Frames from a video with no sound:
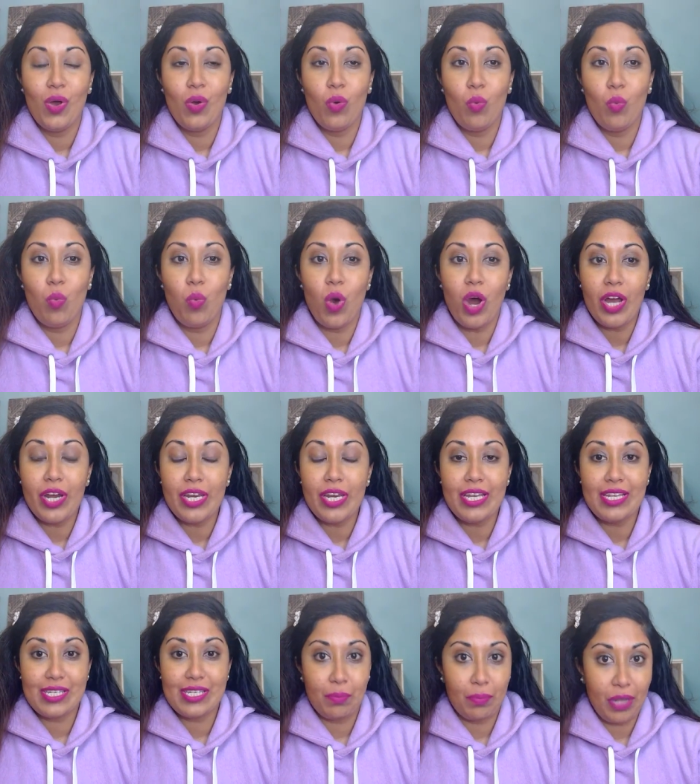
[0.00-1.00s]
what
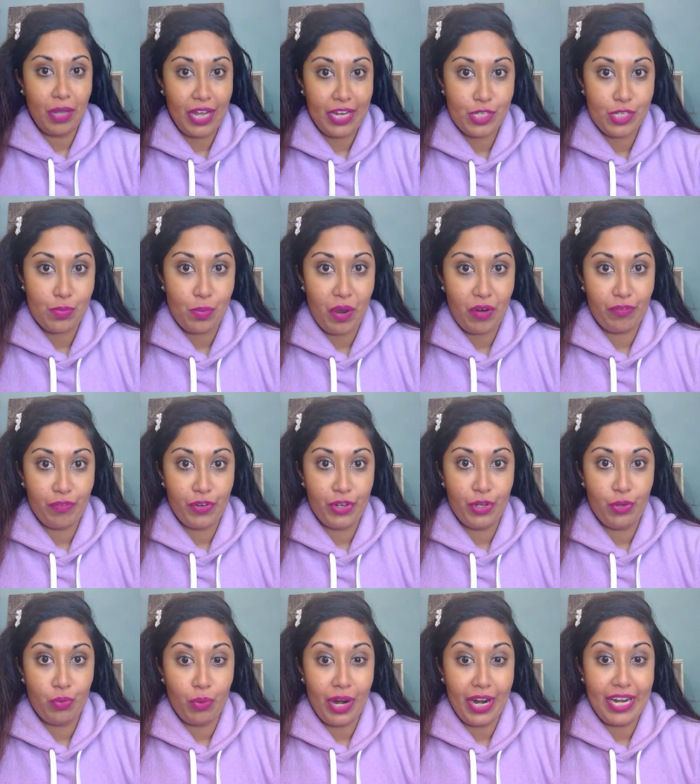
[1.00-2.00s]
is a blind spot for
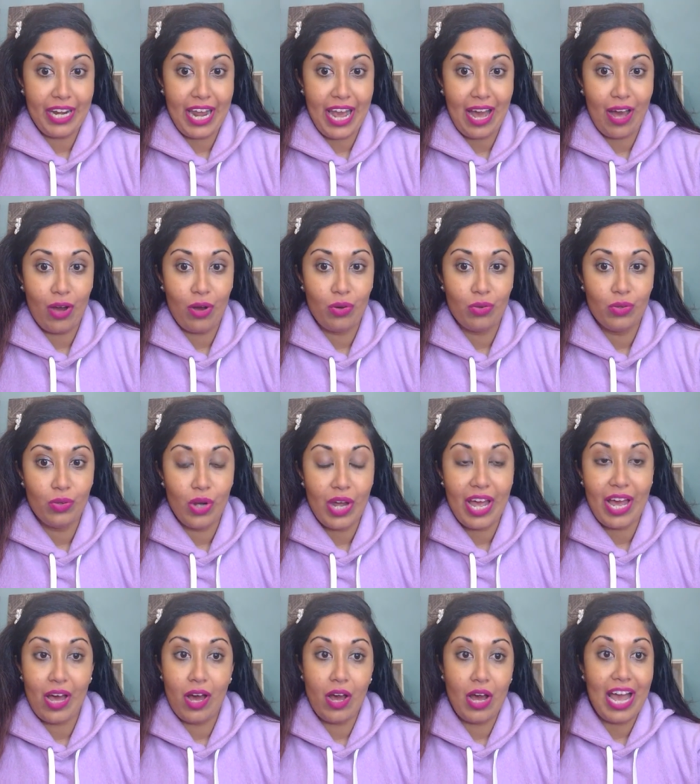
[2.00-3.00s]
you right now
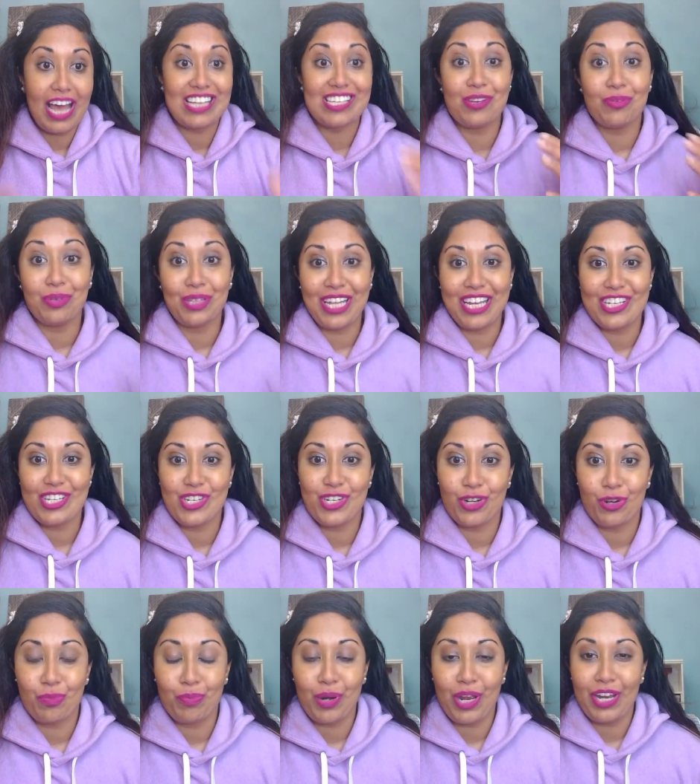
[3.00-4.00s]
uh, as it relates to
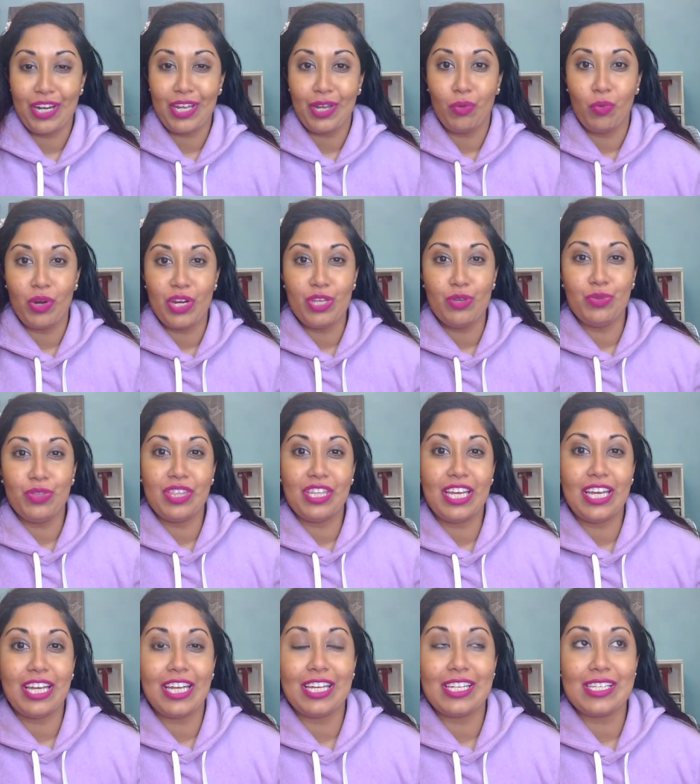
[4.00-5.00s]
your branding? What do you
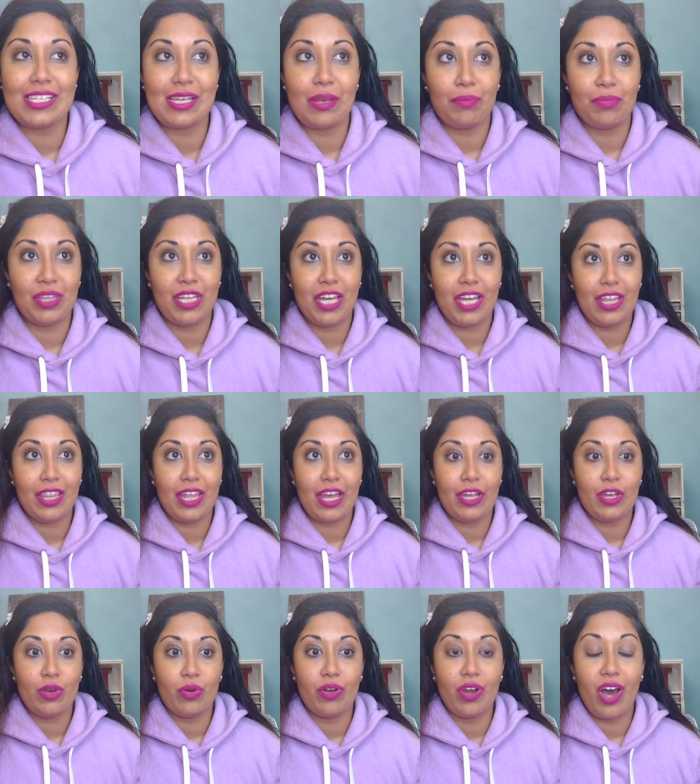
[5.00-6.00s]
think is something
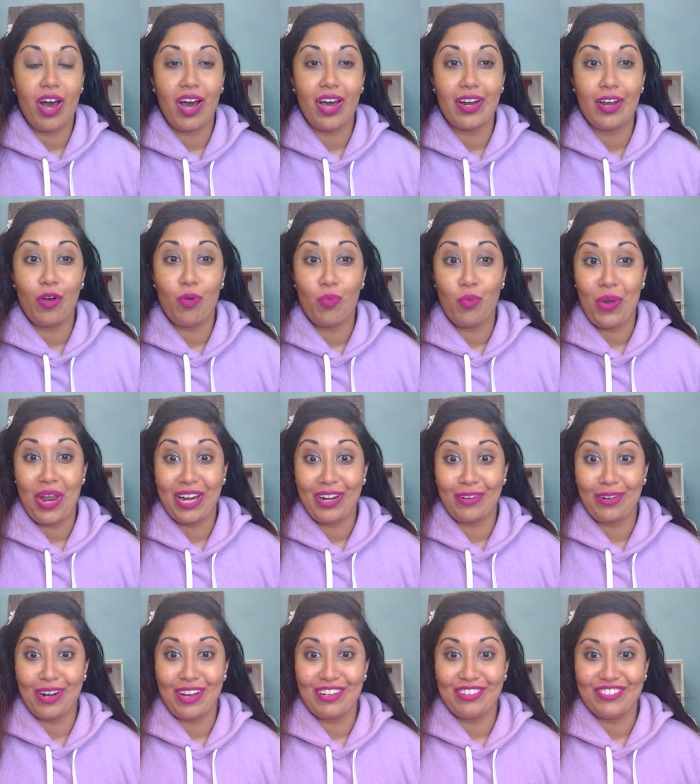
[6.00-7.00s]
that you're not
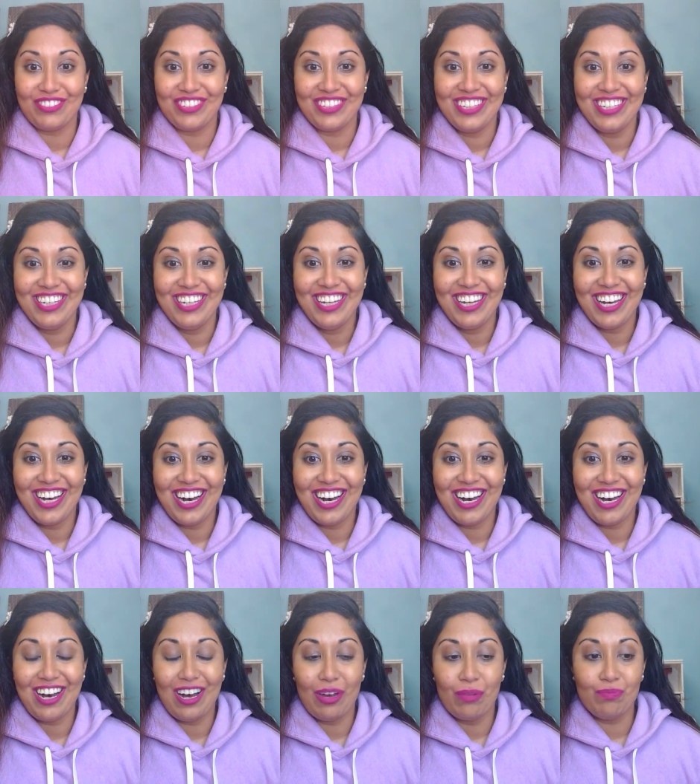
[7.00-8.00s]
aware of?
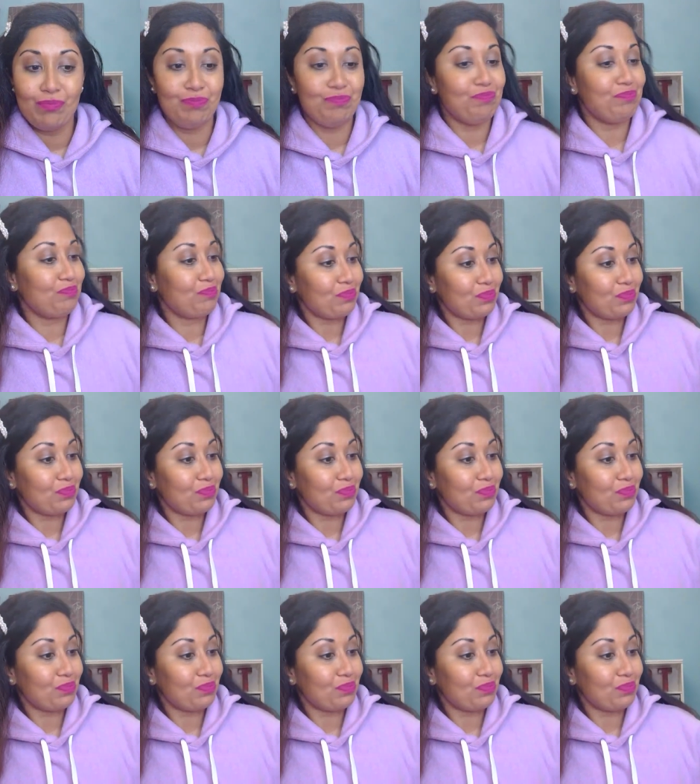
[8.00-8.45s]
Um,